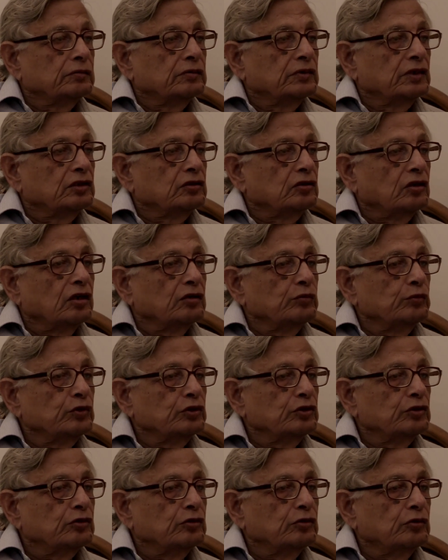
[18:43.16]
there is
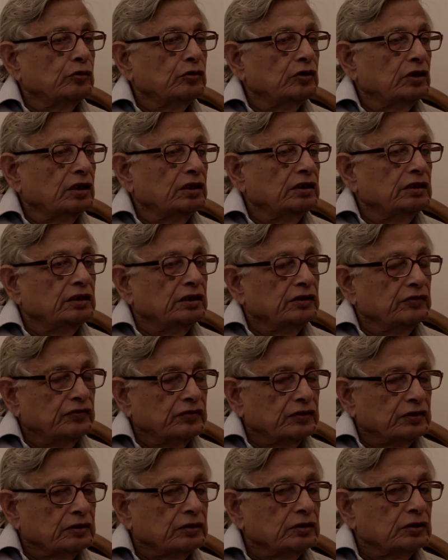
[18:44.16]
almost total
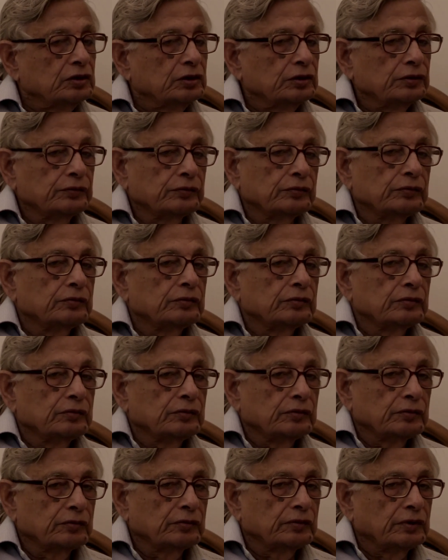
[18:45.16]
indifference
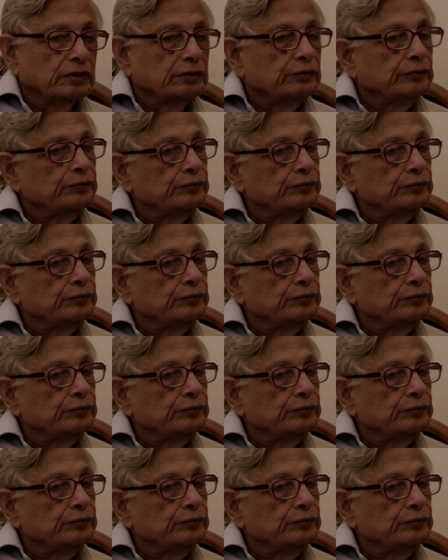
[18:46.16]
to that.